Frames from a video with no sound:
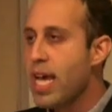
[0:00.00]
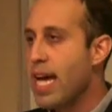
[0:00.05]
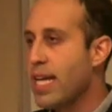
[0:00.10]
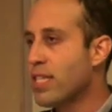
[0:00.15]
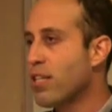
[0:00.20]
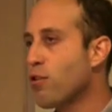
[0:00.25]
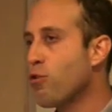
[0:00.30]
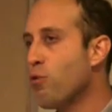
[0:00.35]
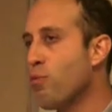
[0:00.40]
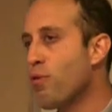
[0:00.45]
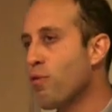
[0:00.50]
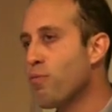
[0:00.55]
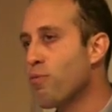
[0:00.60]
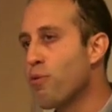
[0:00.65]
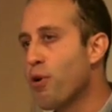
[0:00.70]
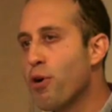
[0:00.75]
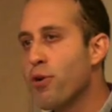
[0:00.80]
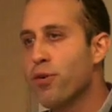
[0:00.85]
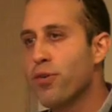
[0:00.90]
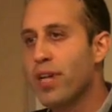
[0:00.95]
as a group of
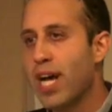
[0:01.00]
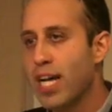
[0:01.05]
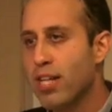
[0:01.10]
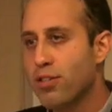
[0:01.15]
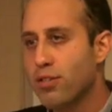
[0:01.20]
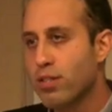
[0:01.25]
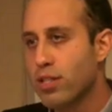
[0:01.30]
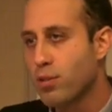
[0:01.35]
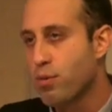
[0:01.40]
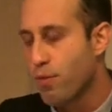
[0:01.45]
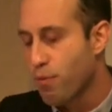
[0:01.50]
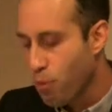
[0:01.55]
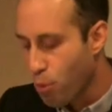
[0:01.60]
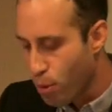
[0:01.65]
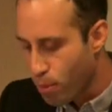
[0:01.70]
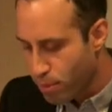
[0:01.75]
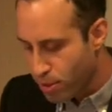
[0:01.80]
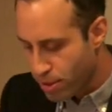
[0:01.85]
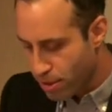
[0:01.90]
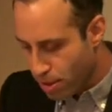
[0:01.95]
proto-nationalist
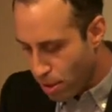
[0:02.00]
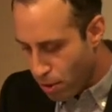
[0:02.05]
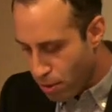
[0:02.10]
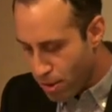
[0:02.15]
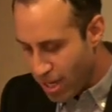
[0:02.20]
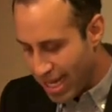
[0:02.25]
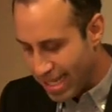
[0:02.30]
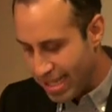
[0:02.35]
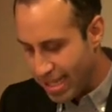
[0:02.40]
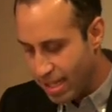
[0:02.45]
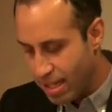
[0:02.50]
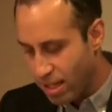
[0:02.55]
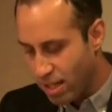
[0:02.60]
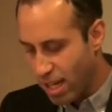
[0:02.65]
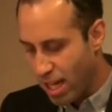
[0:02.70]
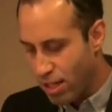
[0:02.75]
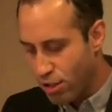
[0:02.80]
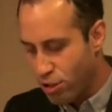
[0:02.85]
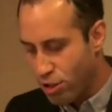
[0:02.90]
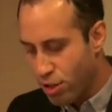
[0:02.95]
reformers known as the
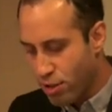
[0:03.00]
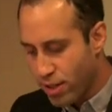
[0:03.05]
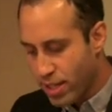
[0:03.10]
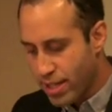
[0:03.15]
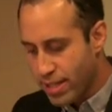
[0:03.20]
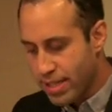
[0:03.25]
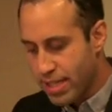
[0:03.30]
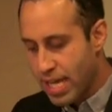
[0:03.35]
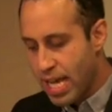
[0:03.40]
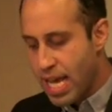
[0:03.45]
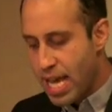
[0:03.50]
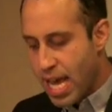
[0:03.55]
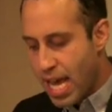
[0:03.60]
Young Algerians,